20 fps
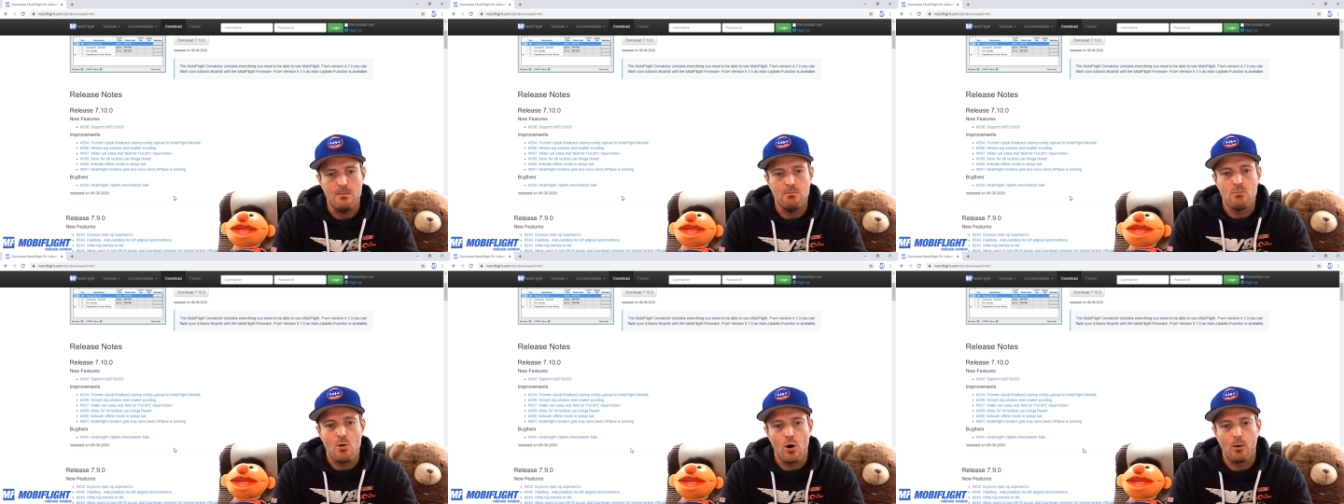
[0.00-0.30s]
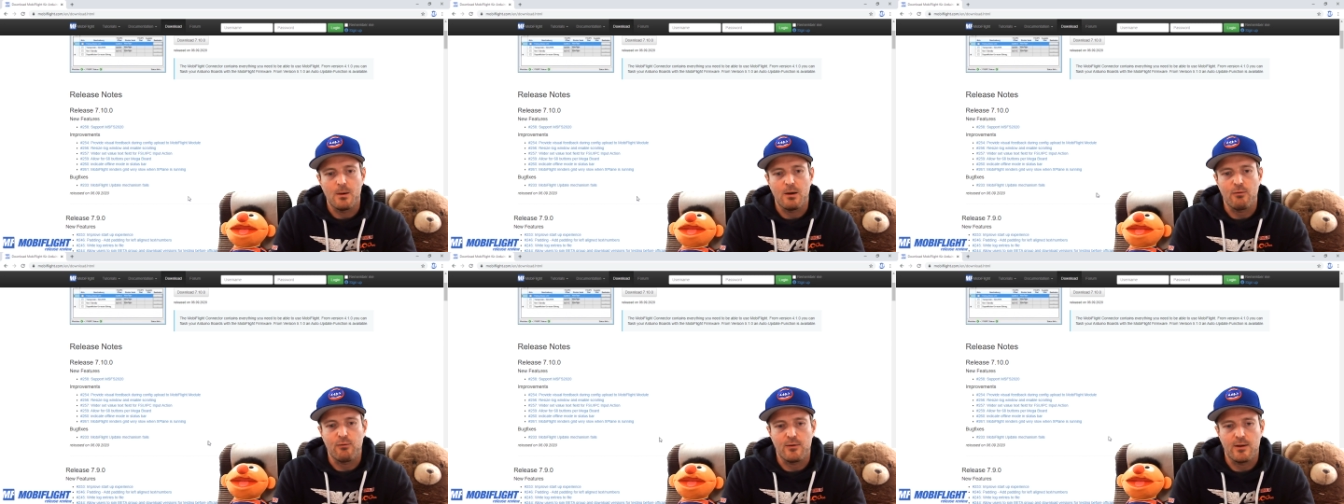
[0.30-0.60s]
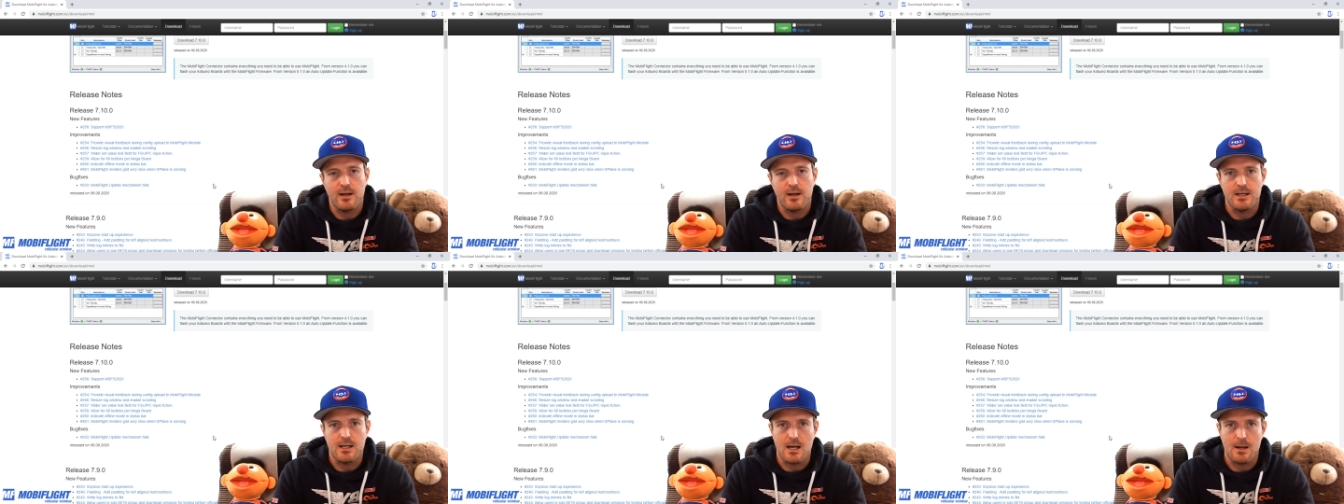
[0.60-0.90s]

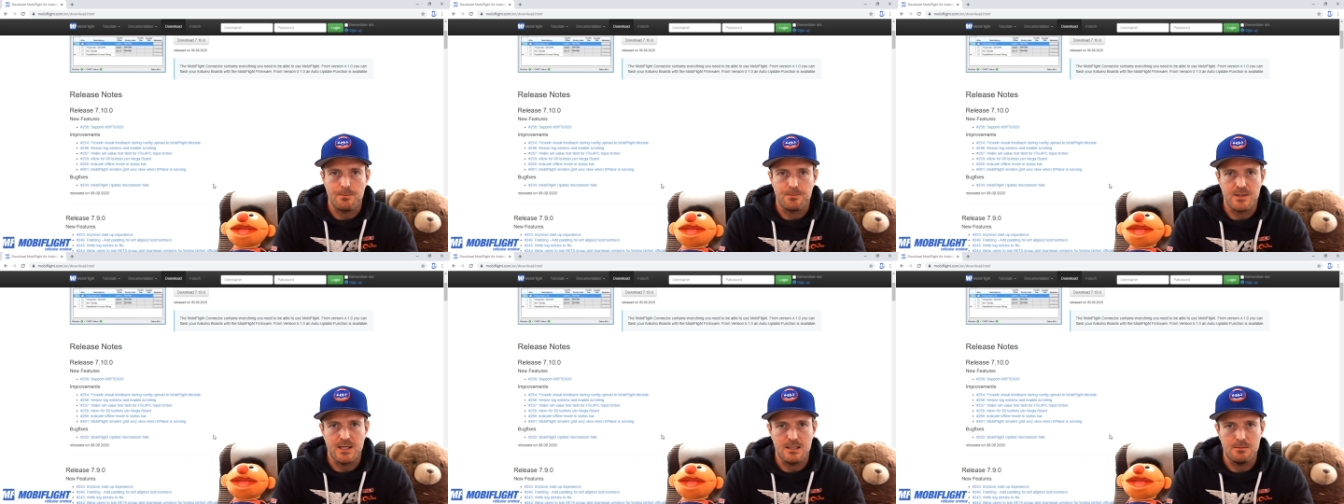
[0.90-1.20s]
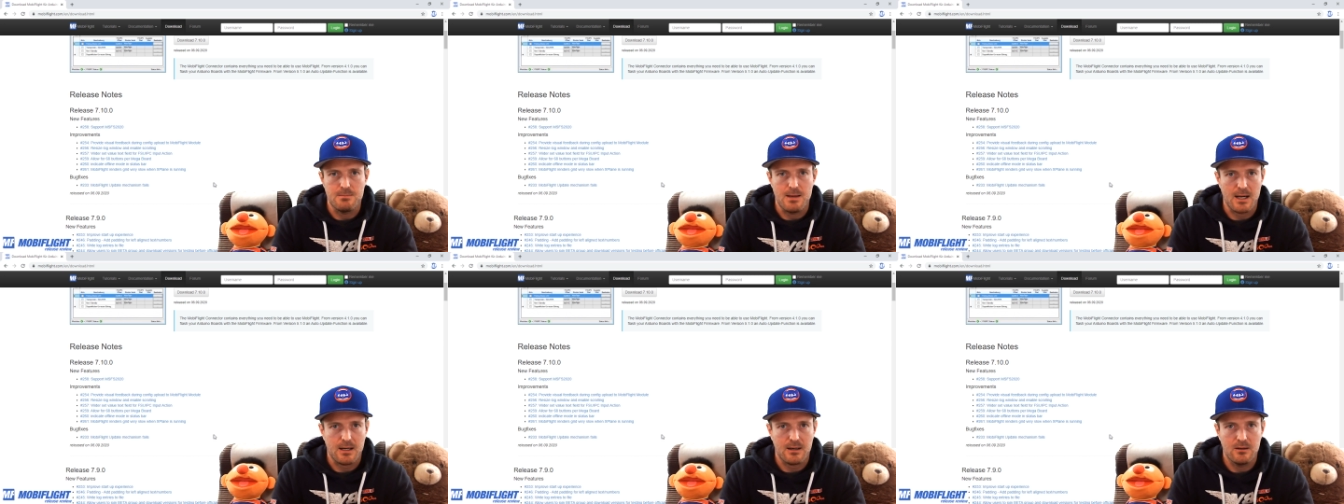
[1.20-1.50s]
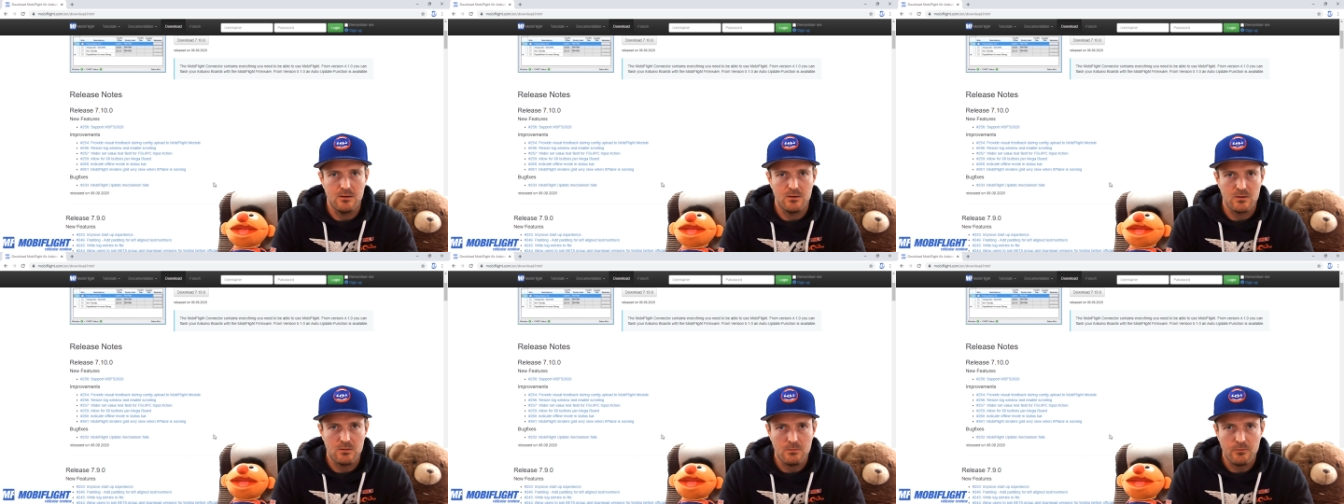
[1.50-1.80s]
MobiFlight update
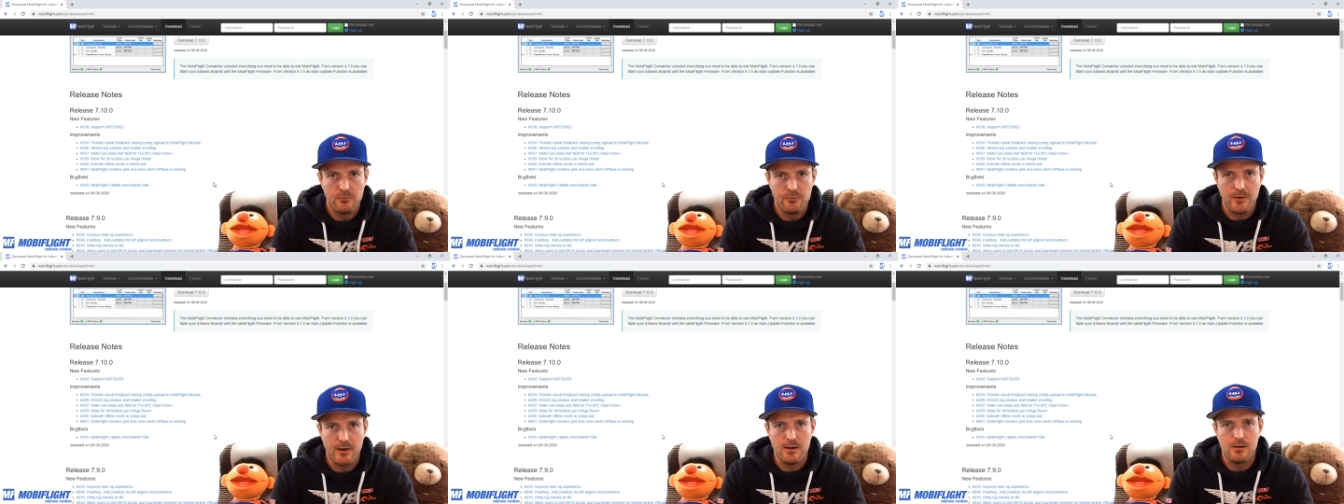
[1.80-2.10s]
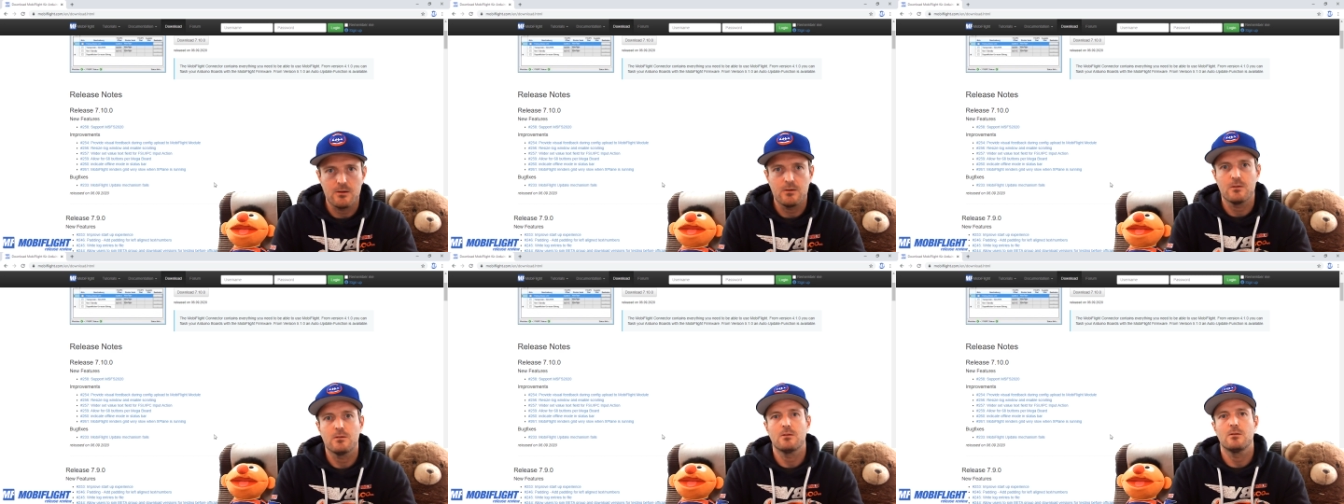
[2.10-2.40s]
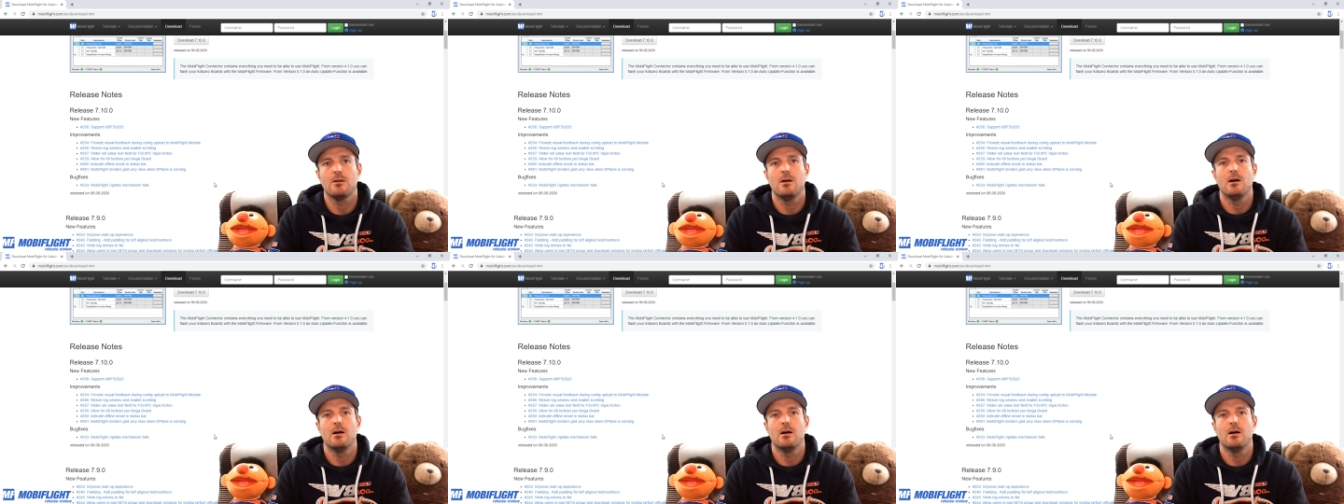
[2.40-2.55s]
mechanism fails.